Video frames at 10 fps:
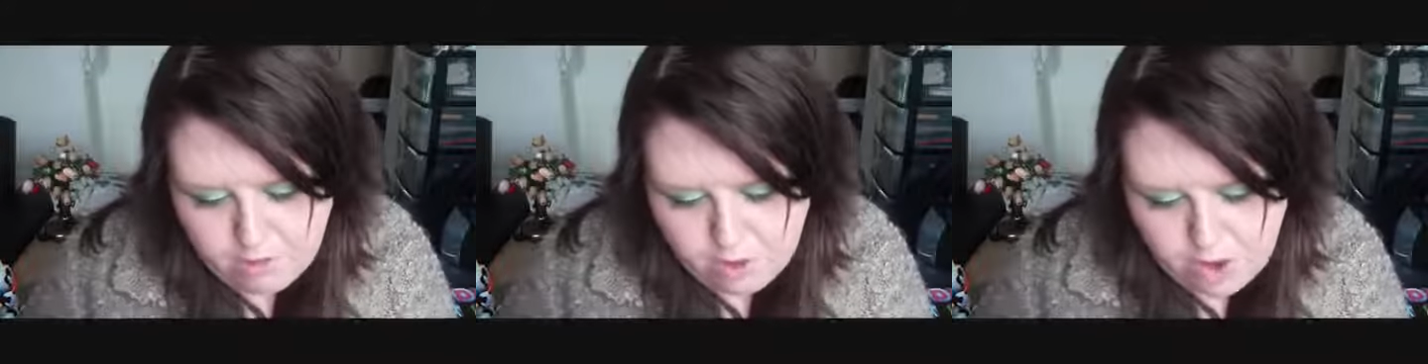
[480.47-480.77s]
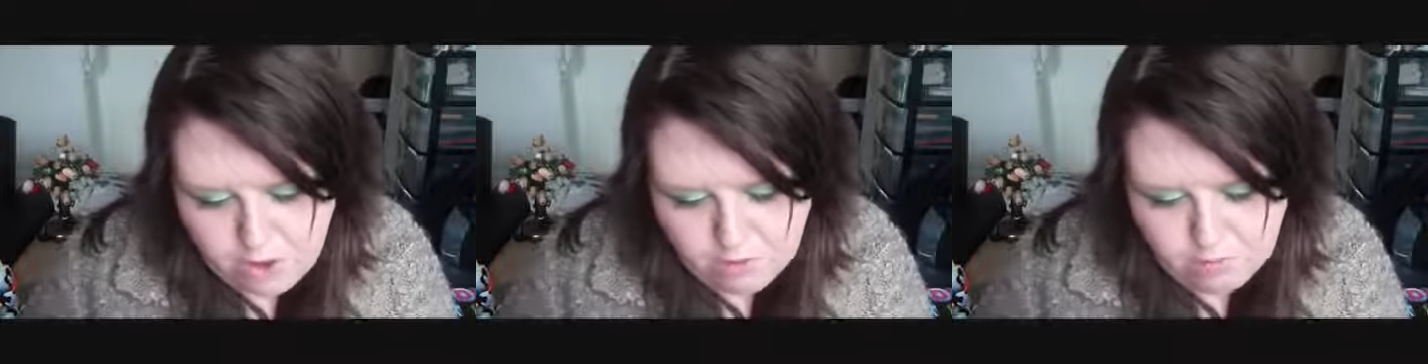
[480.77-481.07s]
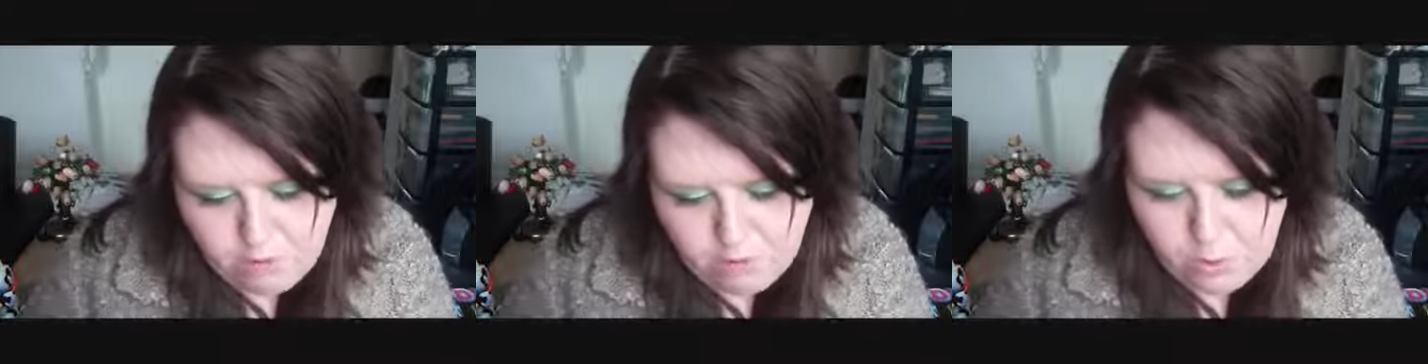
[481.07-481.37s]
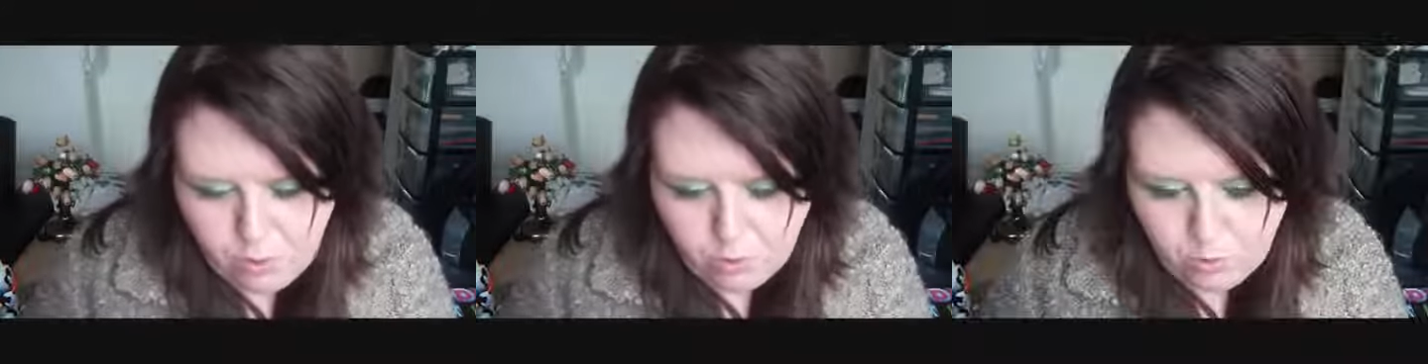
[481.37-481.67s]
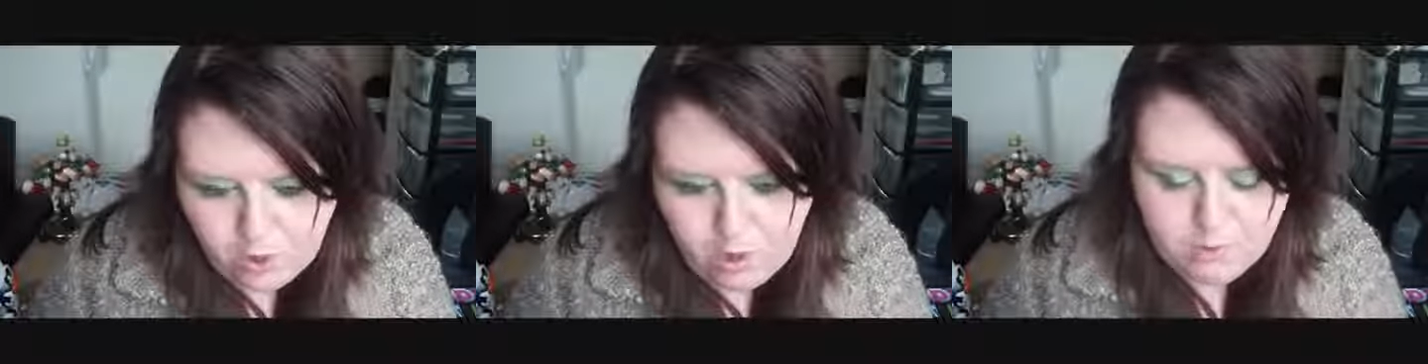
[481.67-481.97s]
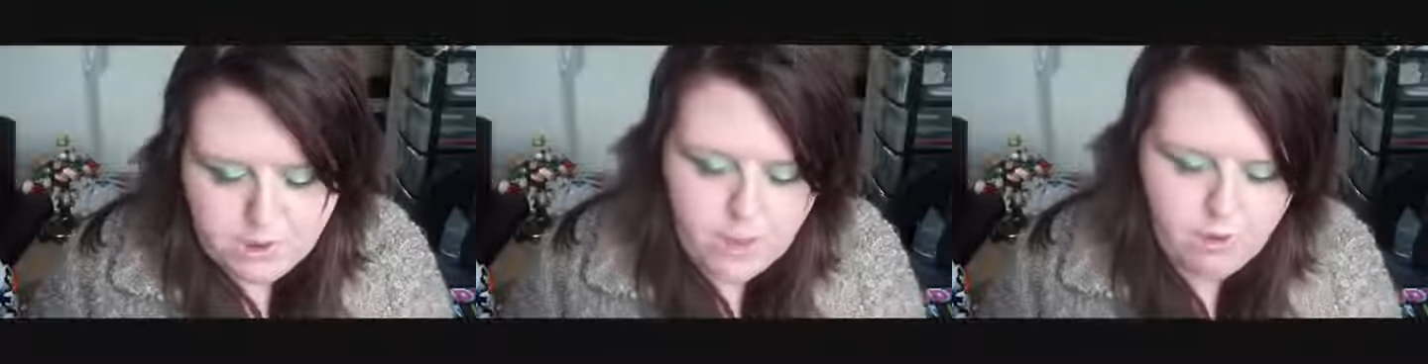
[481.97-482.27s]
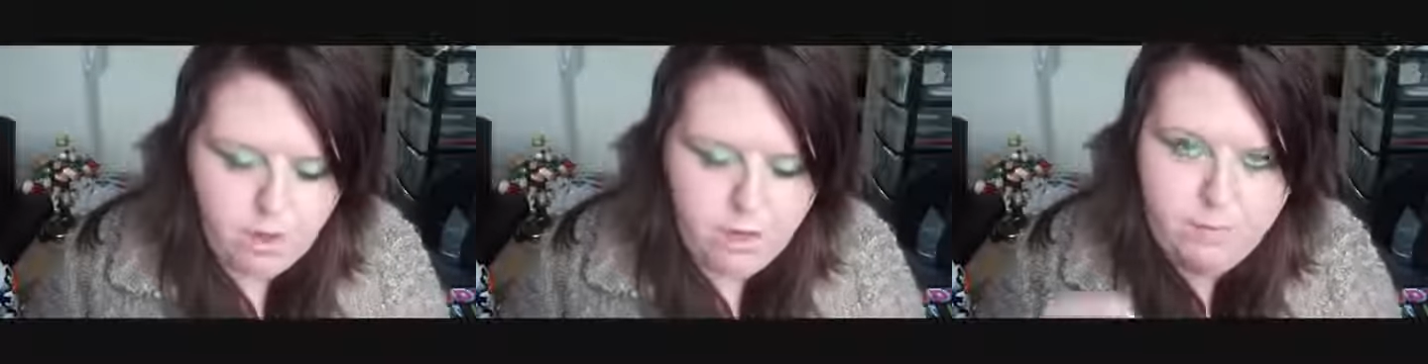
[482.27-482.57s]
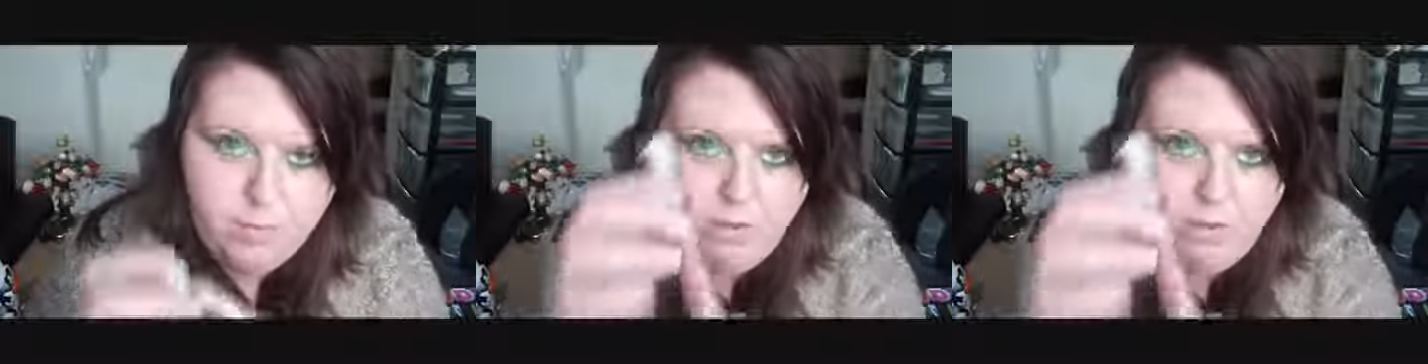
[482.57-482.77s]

I'm just going to use Rimmel Keep a Secret